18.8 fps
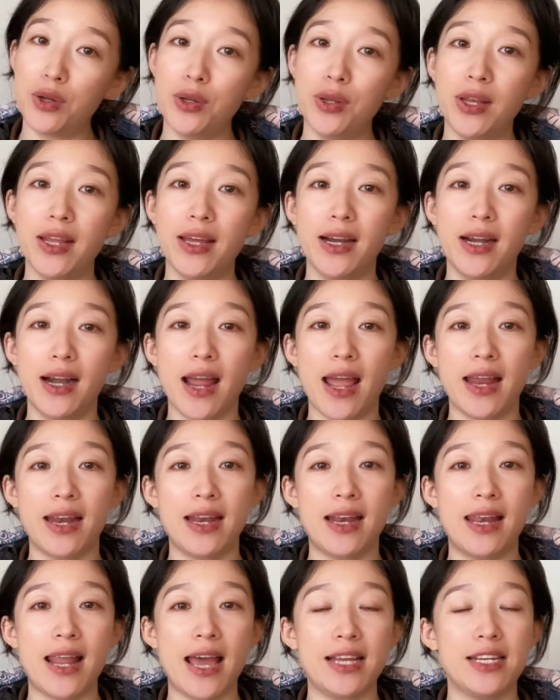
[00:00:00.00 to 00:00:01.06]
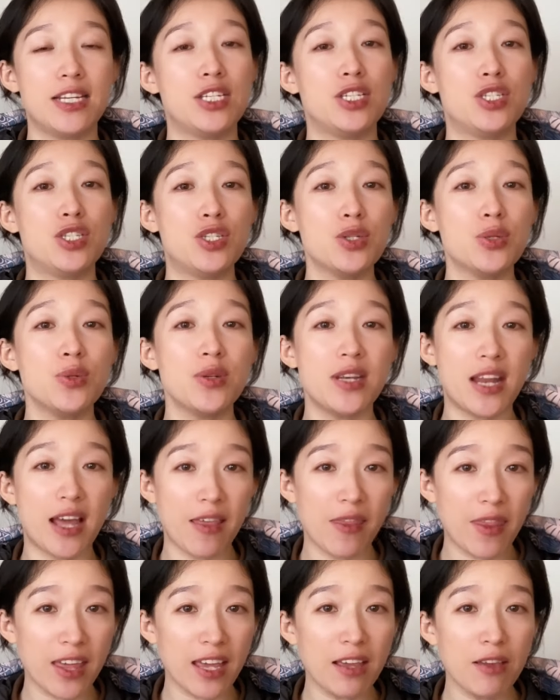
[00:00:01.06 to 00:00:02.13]
cooler and let it do
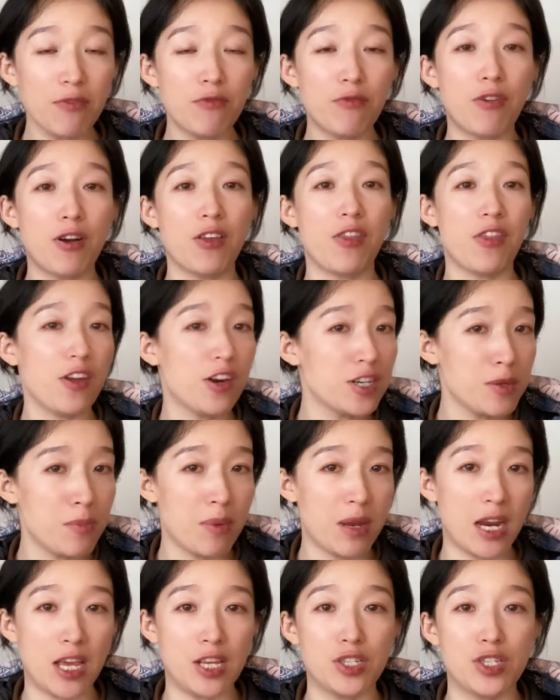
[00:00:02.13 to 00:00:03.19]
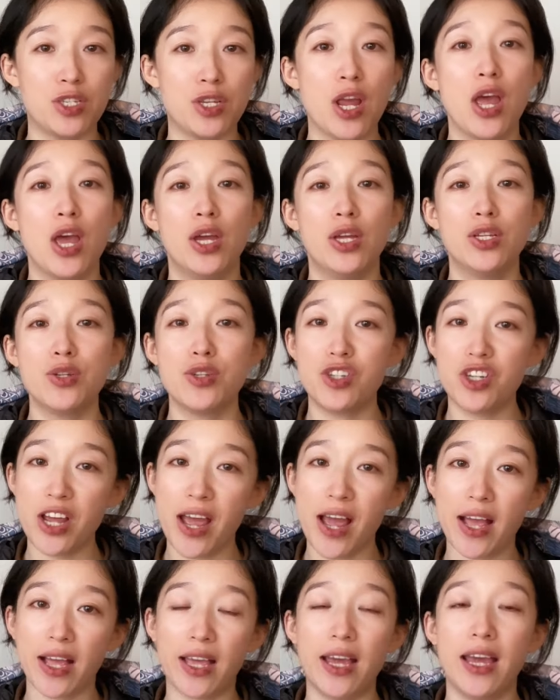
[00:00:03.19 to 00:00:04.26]
nothing for 30 minutes to
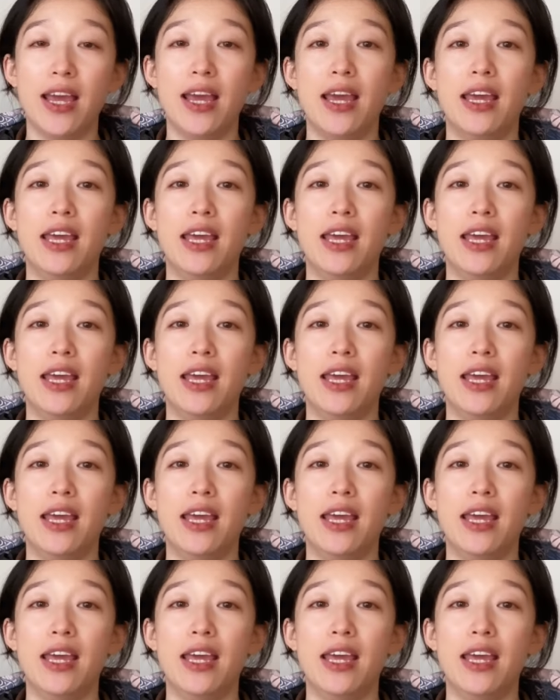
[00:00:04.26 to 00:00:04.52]
check